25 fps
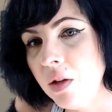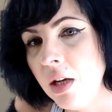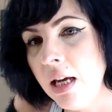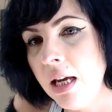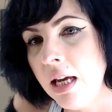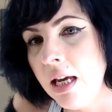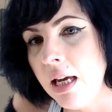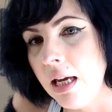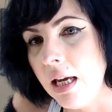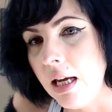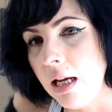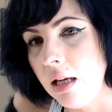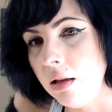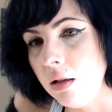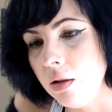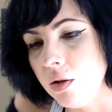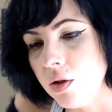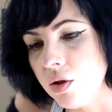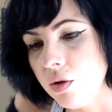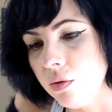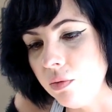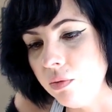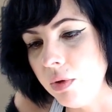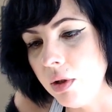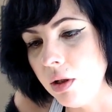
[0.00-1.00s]
And there's
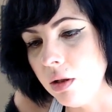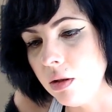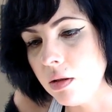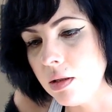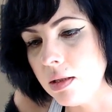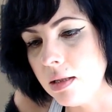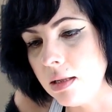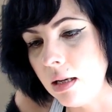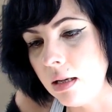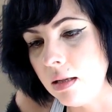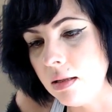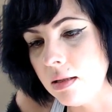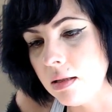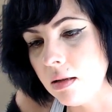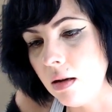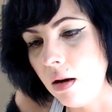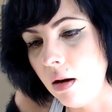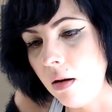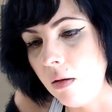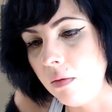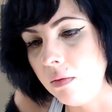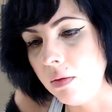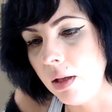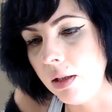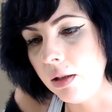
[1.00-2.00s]
a real sense
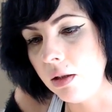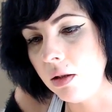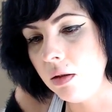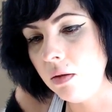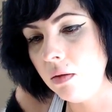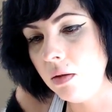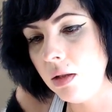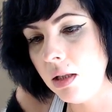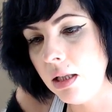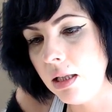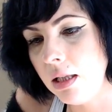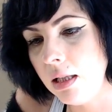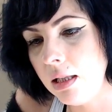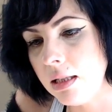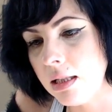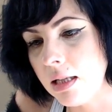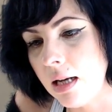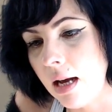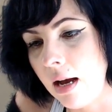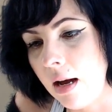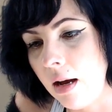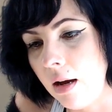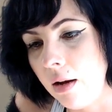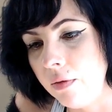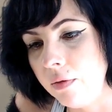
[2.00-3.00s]
of like you needing to
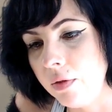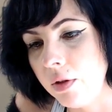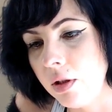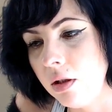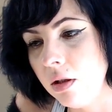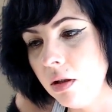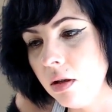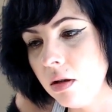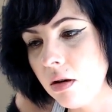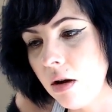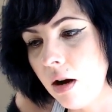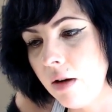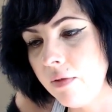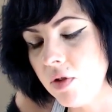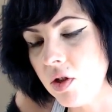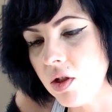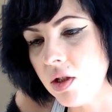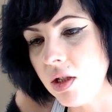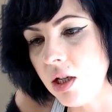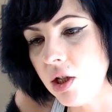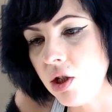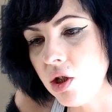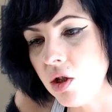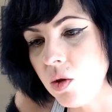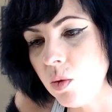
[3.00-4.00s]
have clear
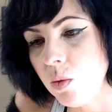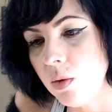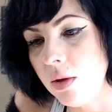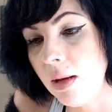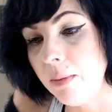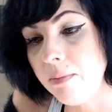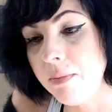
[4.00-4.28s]
conversations with them,